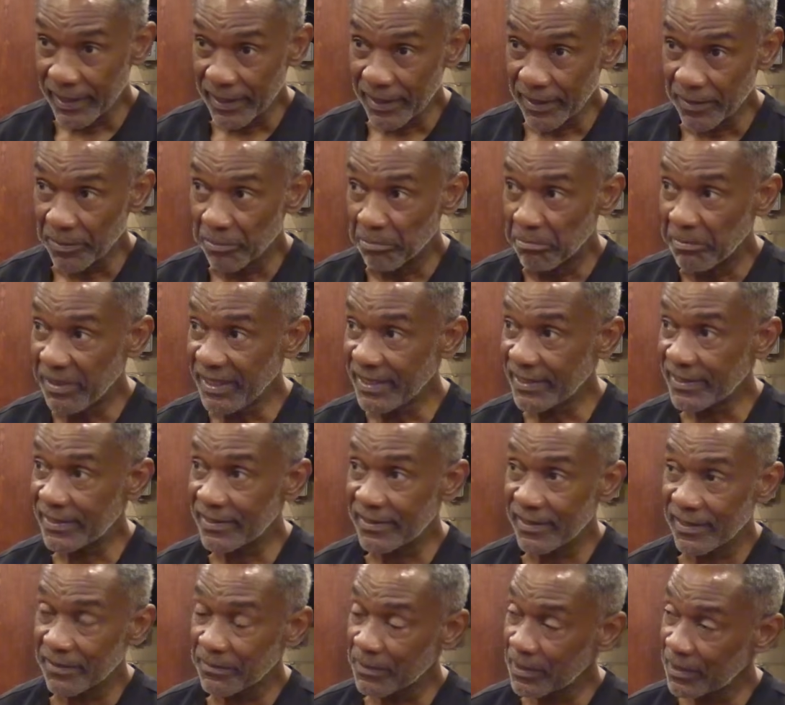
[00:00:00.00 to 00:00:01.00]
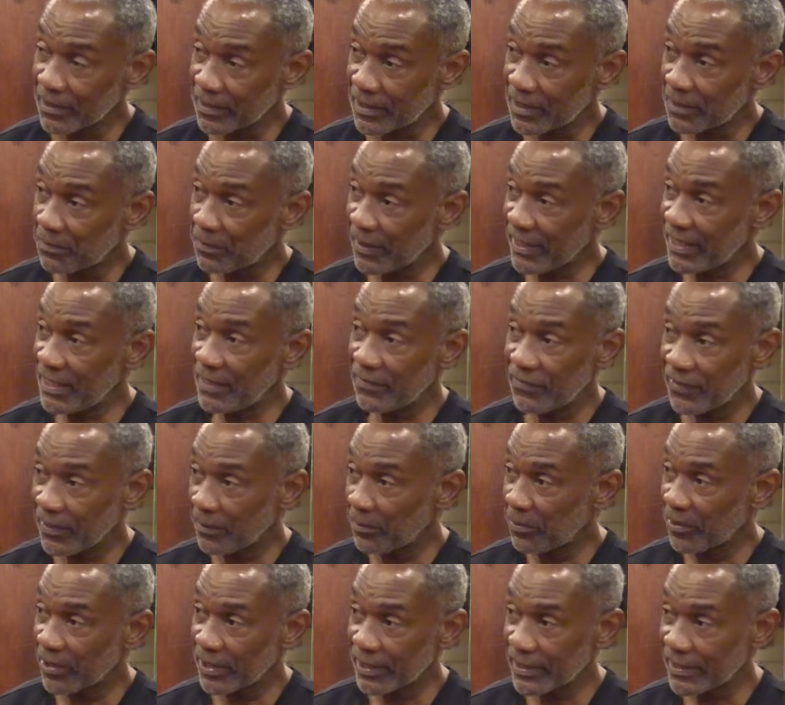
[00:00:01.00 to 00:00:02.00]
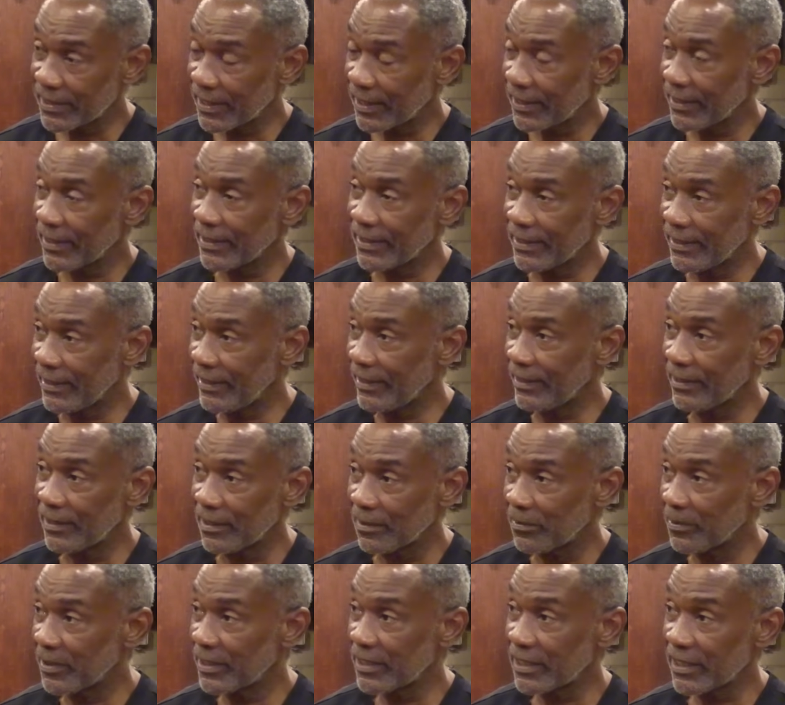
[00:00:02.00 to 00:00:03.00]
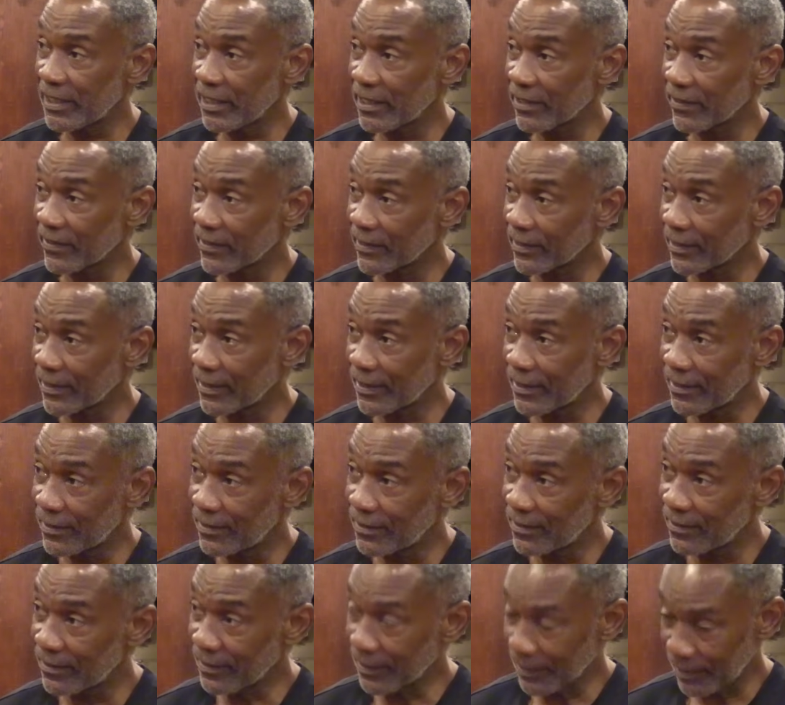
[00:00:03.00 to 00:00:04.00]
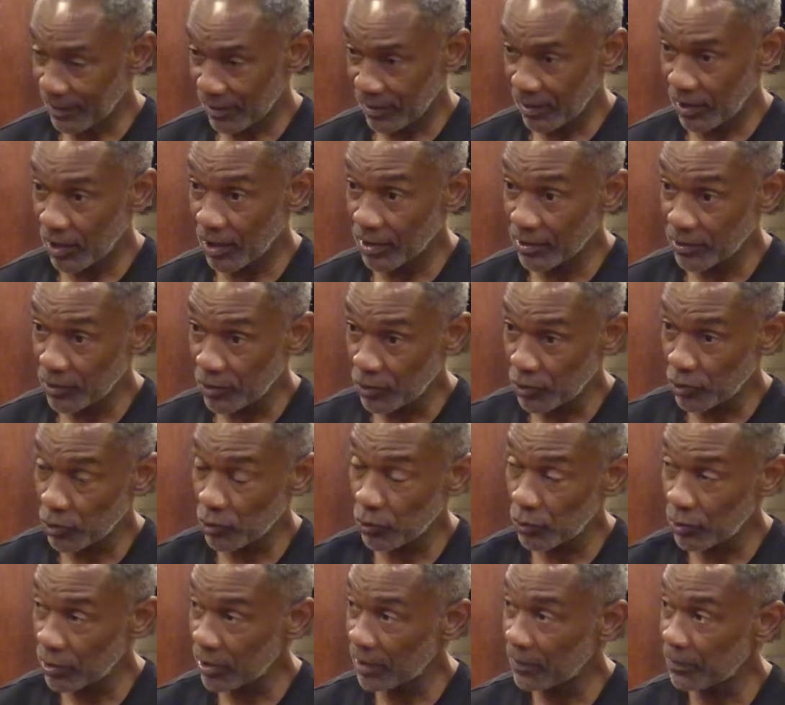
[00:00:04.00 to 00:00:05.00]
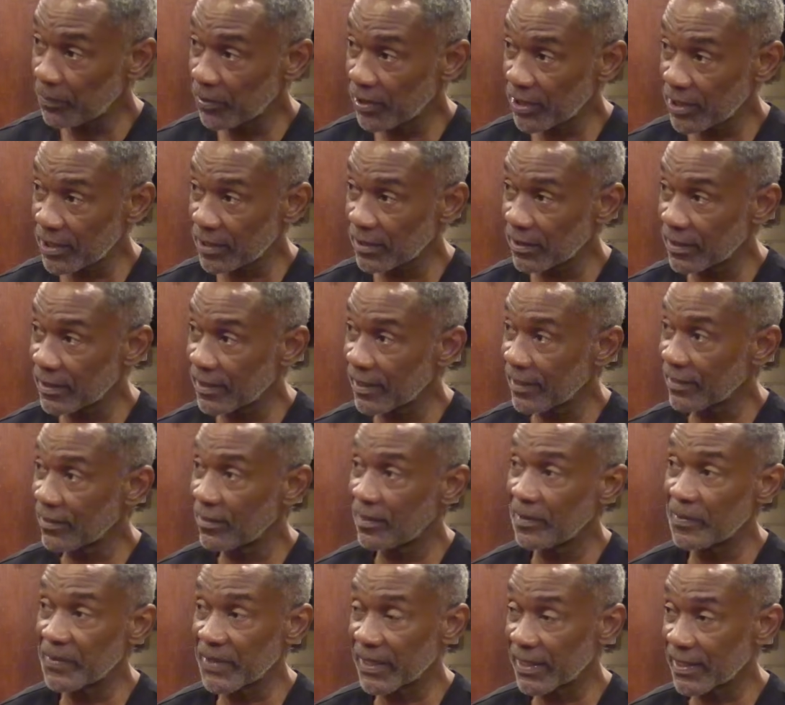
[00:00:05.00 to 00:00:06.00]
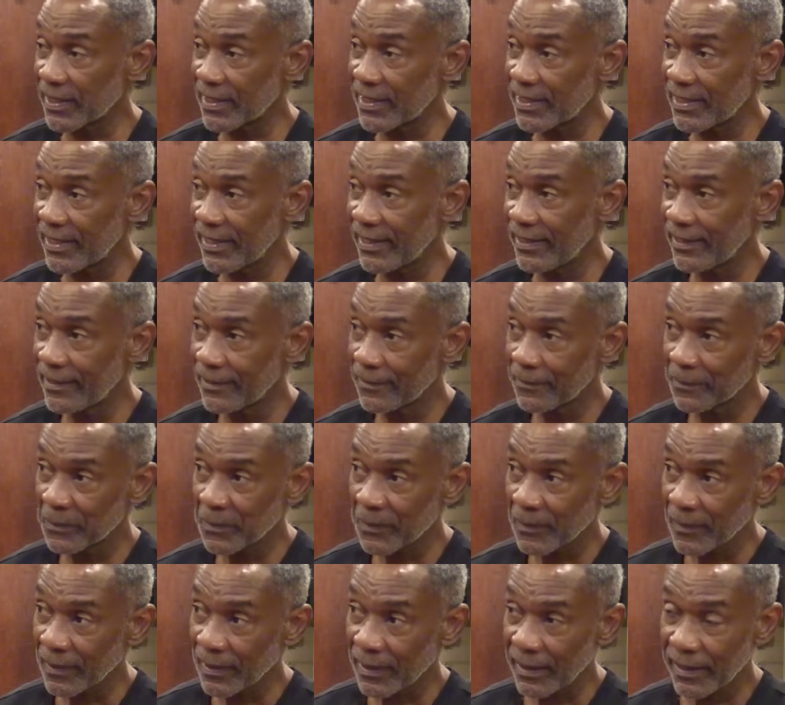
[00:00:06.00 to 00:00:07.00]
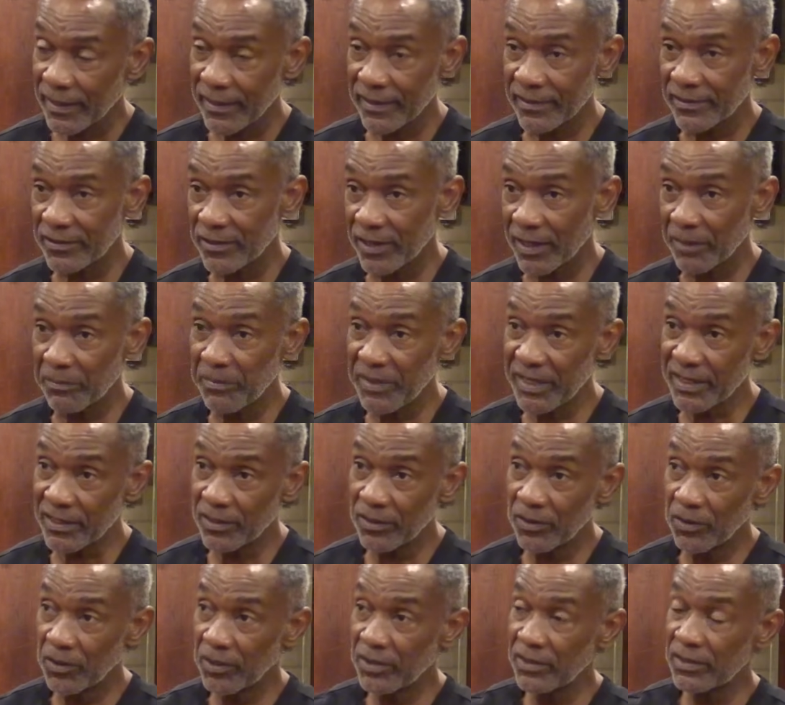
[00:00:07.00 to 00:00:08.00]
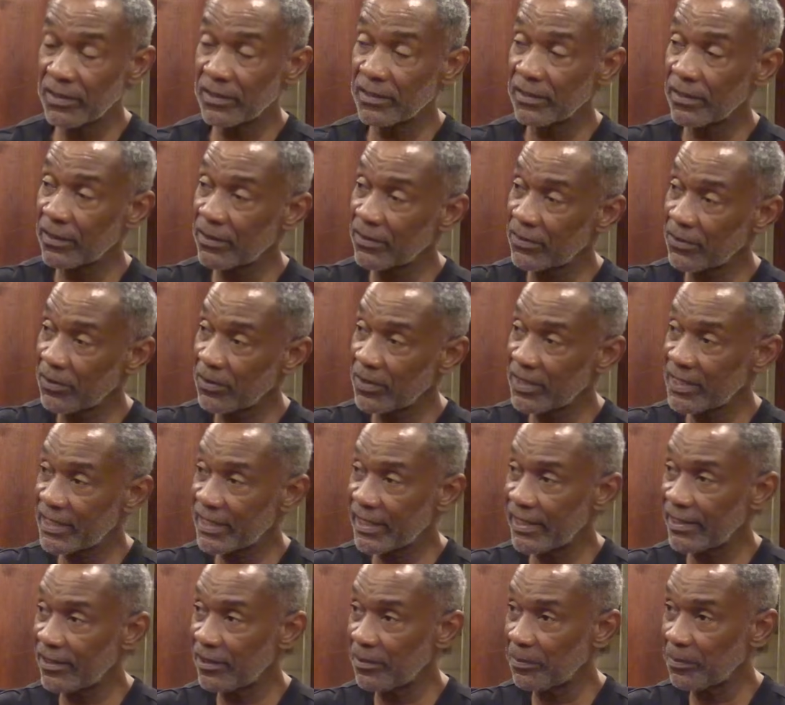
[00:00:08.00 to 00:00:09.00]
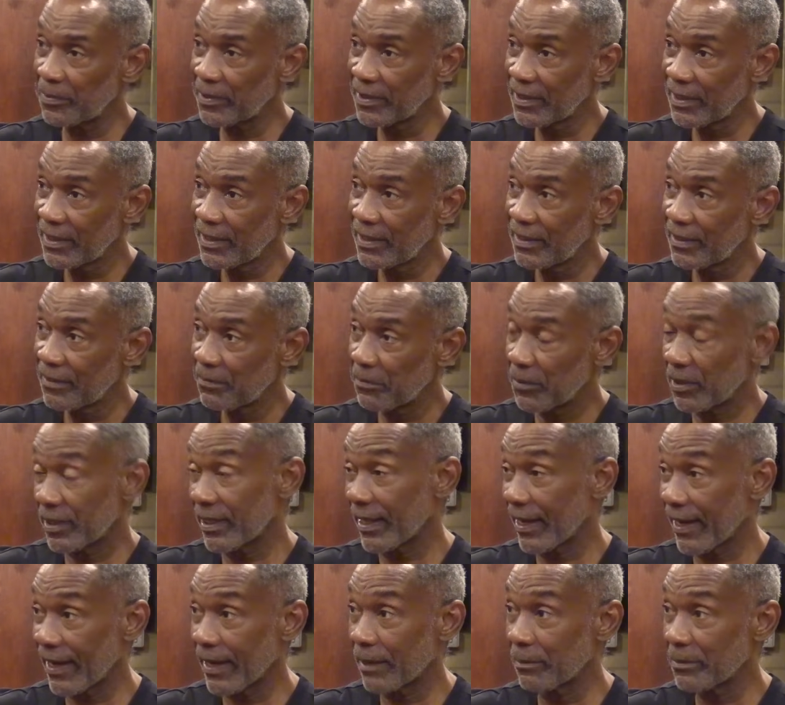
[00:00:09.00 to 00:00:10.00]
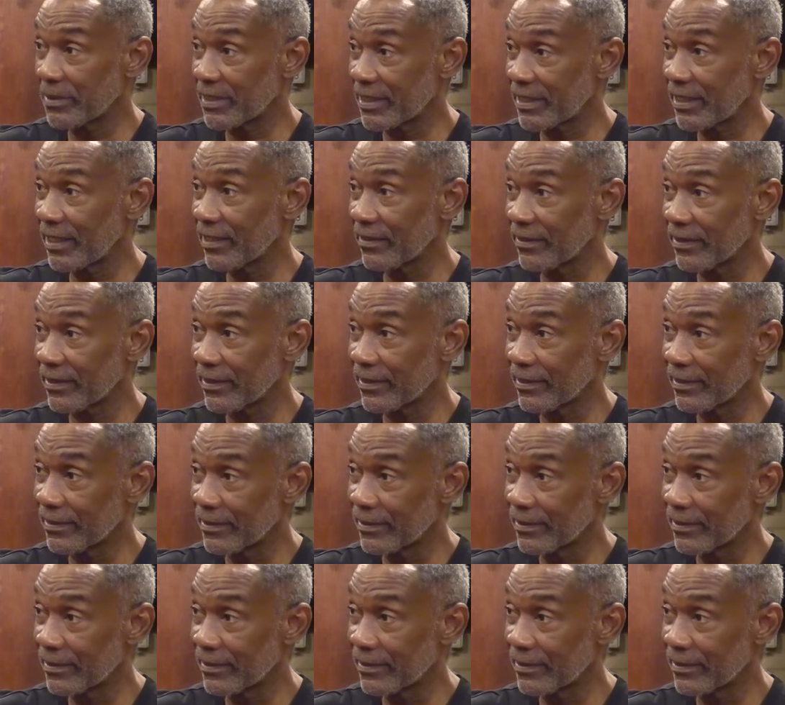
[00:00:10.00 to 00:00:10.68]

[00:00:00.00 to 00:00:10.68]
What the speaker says: miss the specific points that you need to the steering to control the pressure that comes on the sled. And so I missed those, throw the sled up, but I am steering.